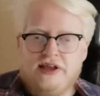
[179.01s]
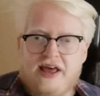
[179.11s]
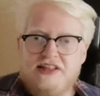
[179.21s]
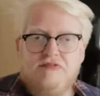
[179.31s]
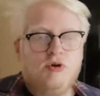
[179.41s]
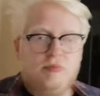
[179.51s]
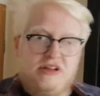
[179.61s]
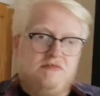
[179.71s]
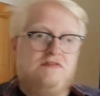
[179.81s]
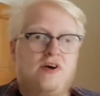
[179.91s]
And they've all
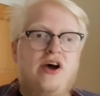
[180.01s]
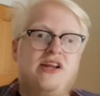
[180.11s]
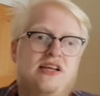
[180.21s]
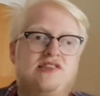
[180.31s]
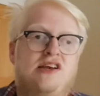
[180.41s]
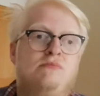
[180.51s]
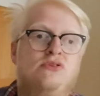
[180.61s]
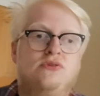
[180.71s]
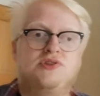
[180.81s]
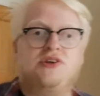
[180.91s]
been fine
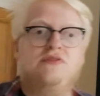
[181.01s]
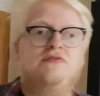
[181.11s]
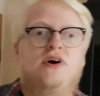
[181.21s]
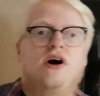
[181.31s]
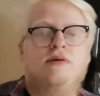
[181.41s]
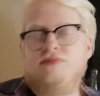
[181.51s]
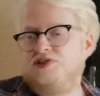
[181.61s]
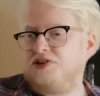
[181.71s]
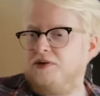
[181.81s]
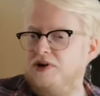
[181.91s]
examples so far.
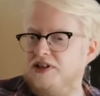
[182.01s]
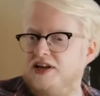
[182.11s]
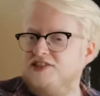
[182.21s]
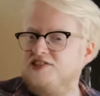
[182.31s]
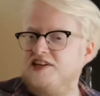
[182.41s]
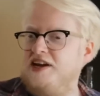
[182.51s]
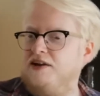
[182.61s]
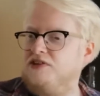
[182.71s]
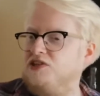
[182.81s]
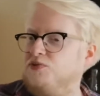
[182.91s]
So let's see
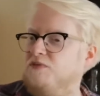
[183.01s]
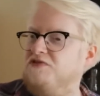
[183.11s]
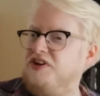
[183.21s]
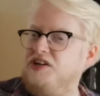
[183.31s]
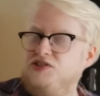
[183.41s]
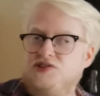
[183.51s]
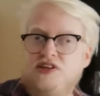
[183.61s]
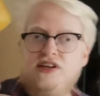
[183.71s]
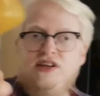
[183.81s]
how this one fares.